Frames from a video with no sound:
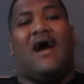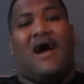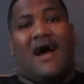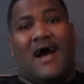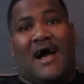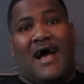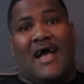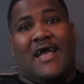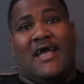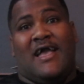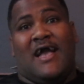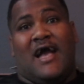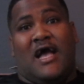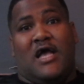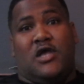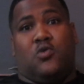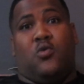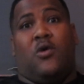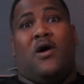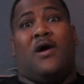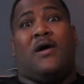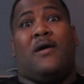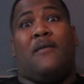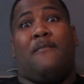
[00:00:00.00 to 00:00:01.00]
Hi guys,
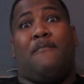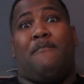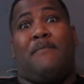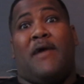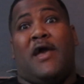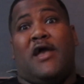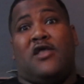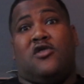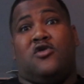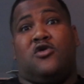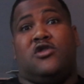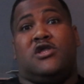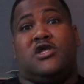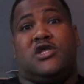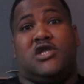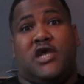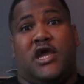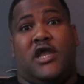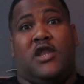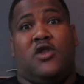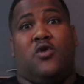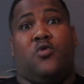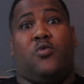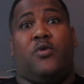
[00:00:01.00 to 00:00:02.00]
welcome back to the
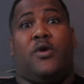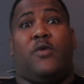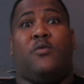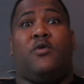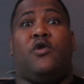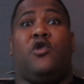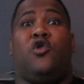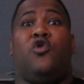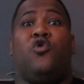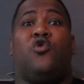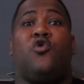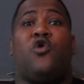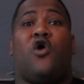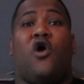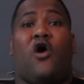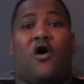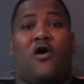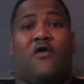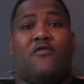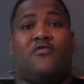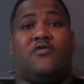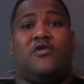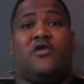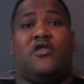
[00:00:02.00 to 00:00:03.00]
channel where we look
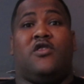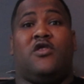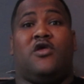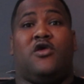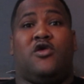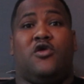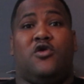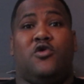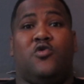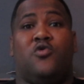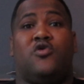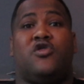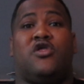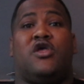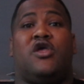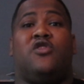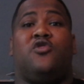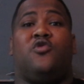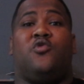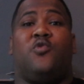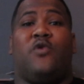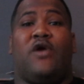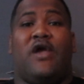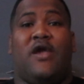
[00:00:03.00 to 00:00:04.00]
after the youth and
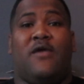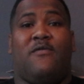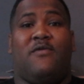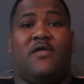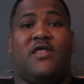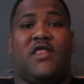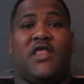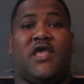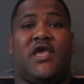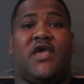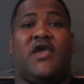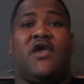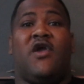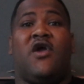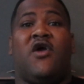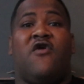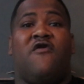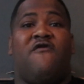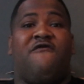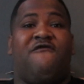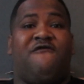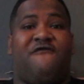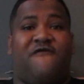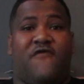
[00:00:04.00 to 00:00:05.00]
do everything
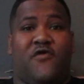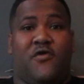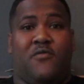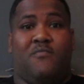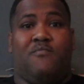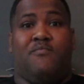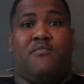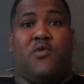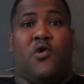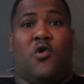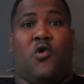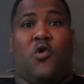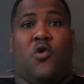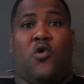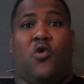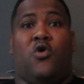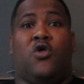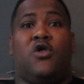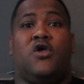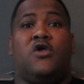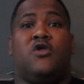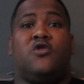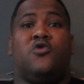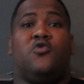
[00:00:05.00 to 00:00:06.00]
football.
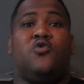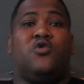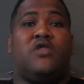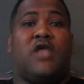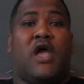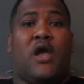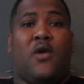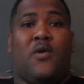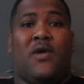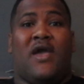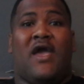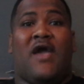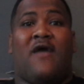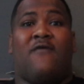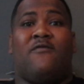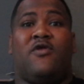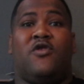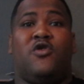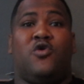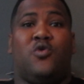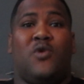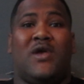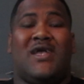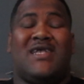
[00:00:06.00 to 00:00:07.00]
Today we have a
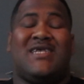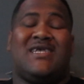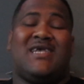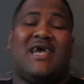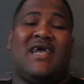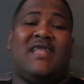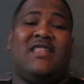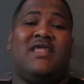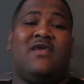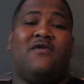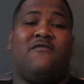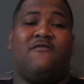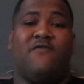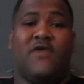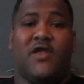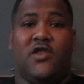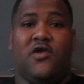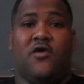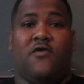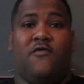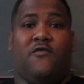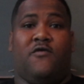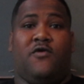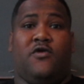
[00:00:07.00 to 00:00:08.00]
new exciting
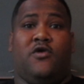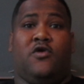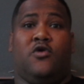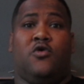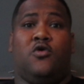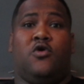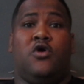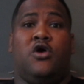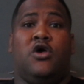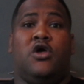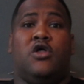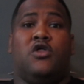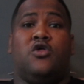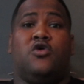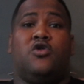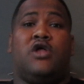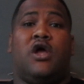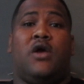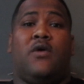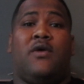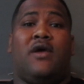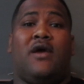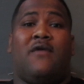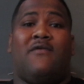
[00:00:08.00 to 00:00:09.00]
video for you.
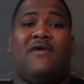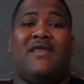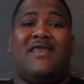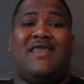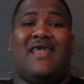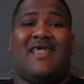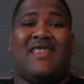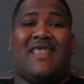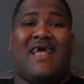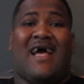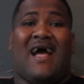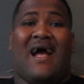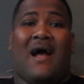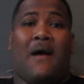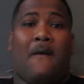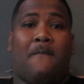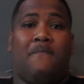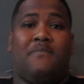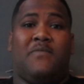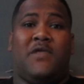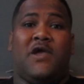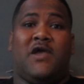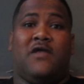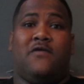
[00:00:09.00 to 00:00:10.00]
Today we have another
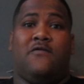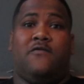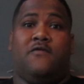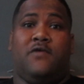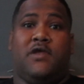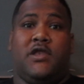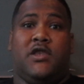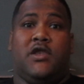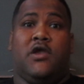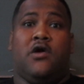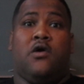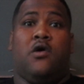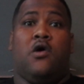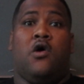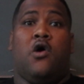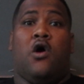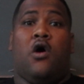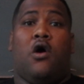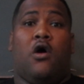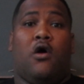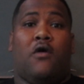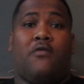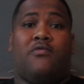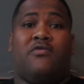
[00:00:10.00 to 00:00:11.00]
update video
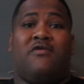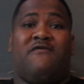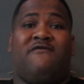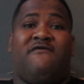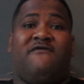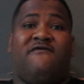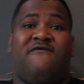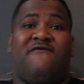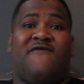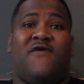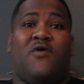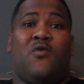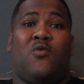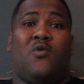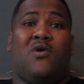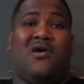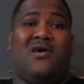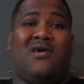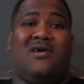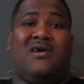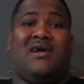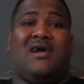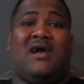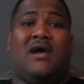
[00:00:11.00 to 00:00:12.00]
of the FIFA
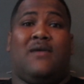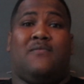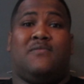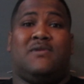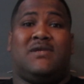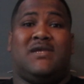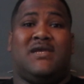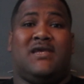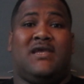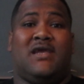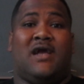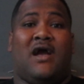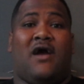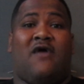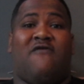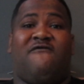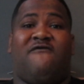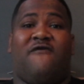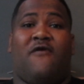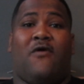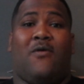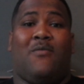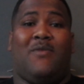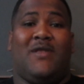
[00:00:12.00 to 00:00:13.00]
World Cup seeing how
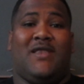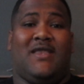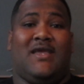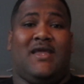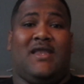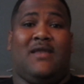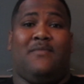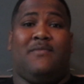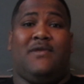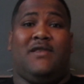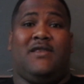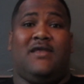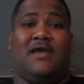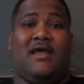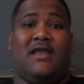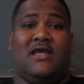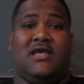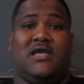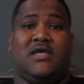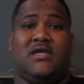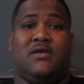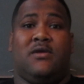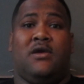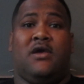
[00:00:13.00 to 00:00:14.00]
far Banyana
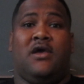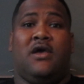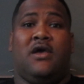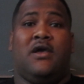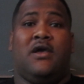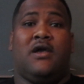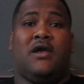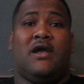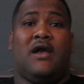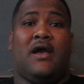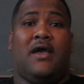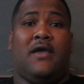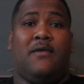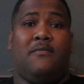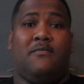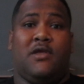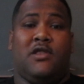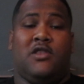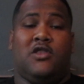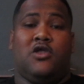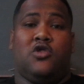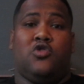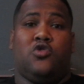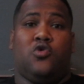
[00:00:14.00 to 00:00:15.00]
Banyana is came
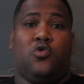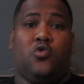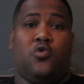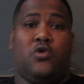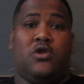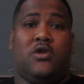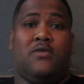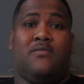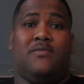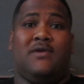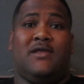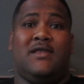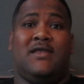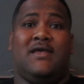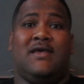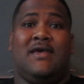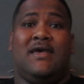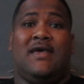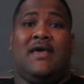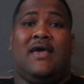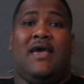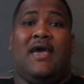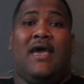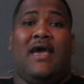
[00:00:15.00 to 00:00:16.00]
in the tournament
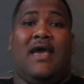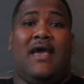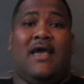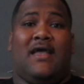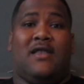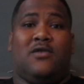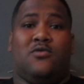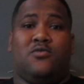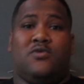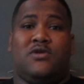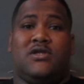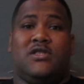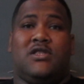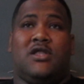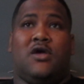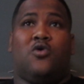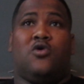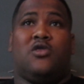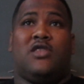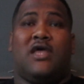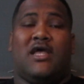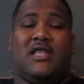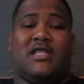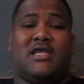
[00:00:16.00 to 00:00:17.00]
and we
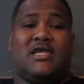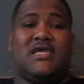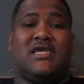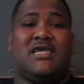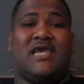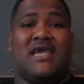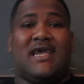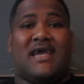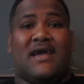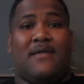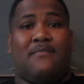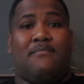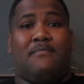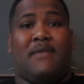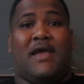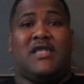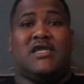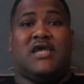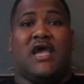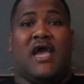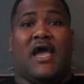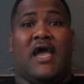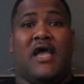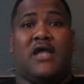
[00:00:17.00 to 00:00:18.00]
know that the second
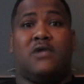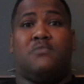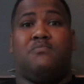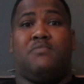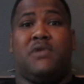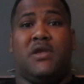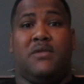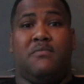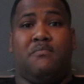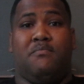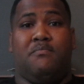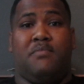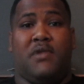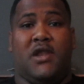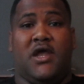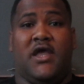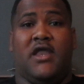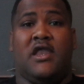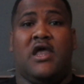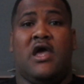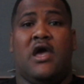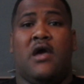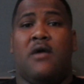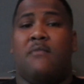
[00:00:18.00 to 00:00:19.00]
match has been
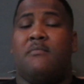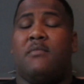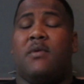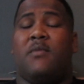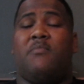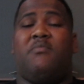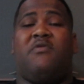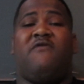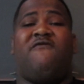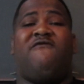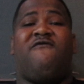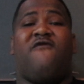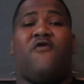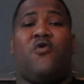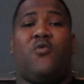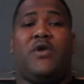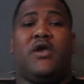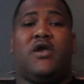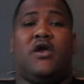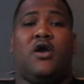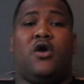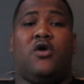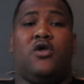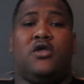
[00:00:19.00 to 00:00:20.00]
played but before
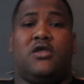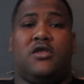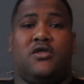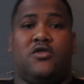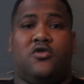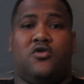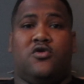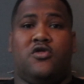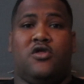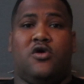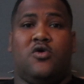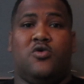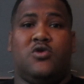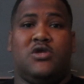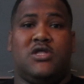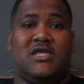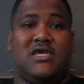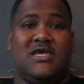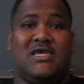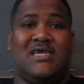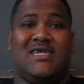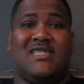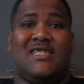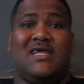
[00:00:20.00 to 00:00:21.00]
we go to those
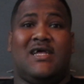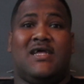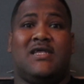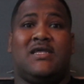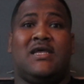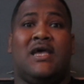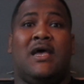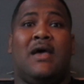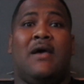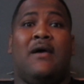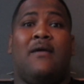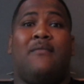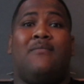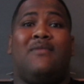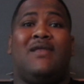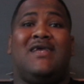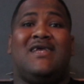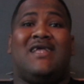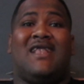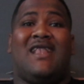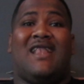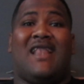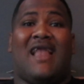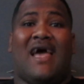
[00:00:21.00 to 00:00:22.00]
details
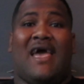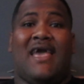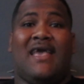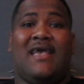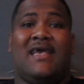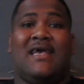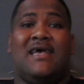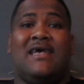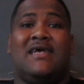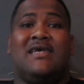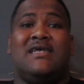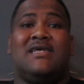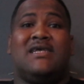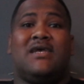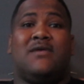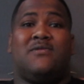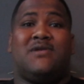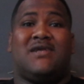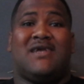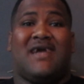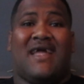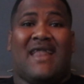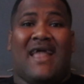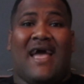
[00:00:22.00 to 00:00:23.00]
please like,
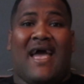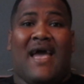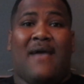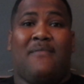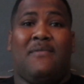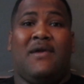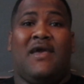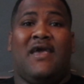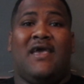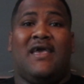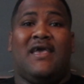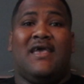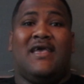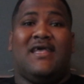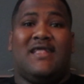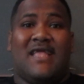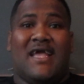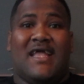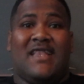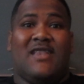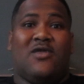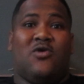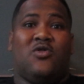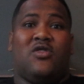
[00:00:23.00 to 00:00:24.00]
subscribe, hit
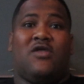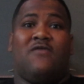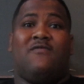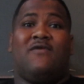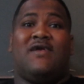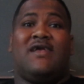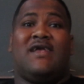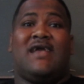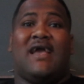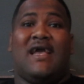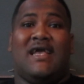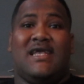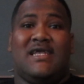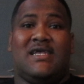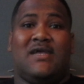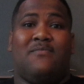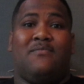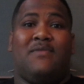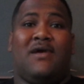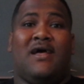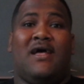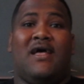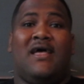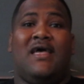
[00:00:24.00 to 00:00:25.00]
that
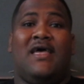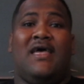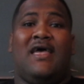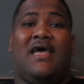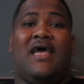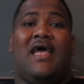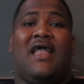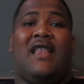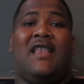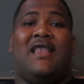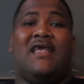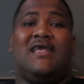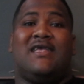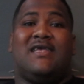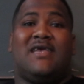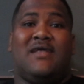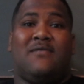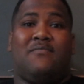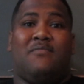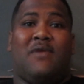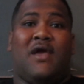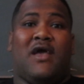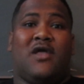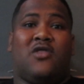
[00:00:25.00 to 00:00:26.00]
notification bell and then
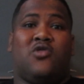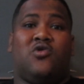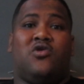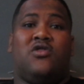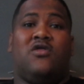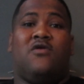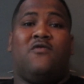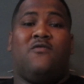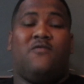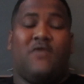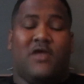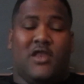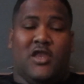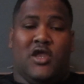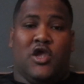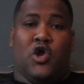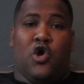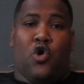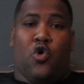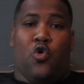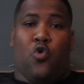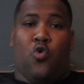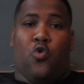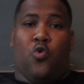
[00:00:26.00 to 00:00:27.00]
get back to the
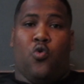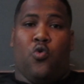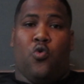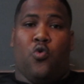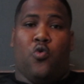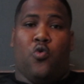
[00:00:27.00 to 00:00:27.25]
video.